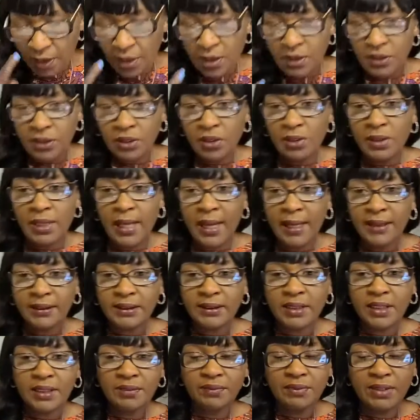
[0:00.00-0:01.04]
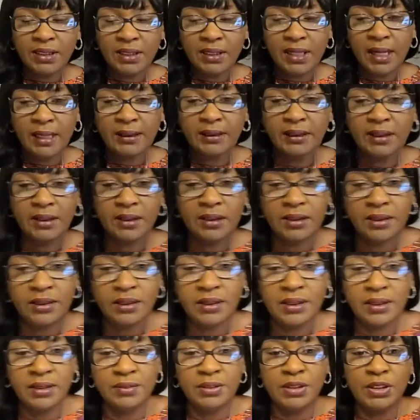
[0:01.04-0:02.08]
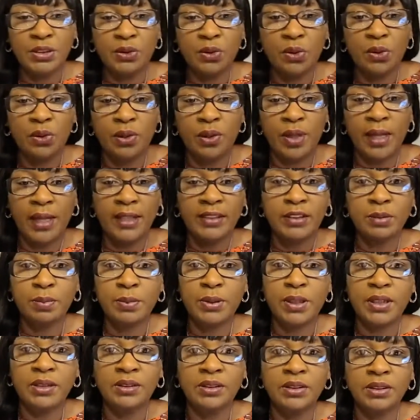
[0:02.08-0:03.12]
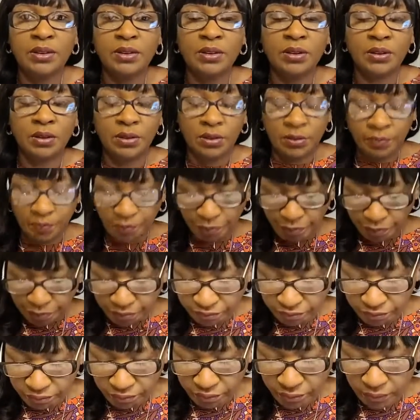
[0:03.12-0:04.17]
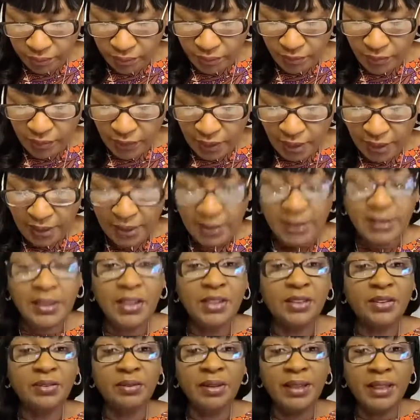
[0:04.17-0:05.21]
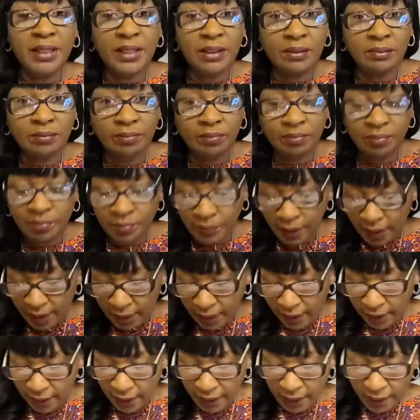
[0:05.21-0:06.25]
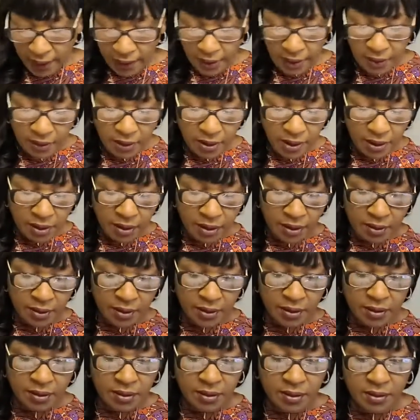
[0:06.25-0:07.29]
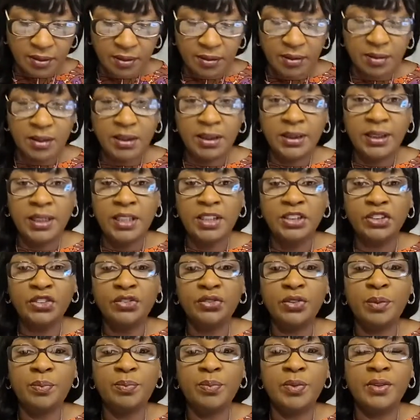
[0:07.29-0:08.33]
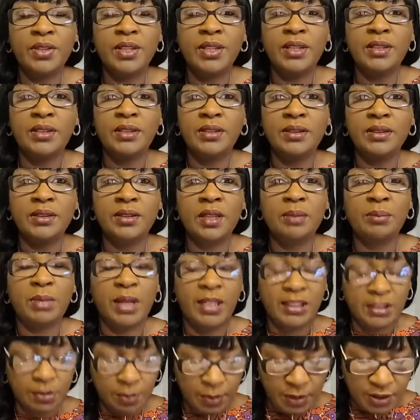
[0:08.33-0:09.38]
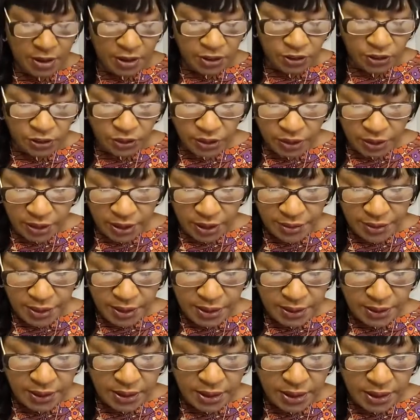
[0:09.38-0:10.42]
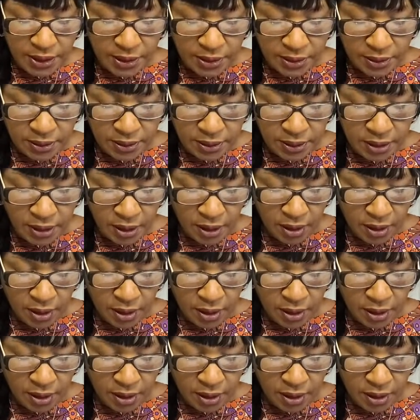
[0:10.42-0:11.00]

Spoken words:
So last evening, I did a series called Exponential C3. And the key scripture in this Exponential series is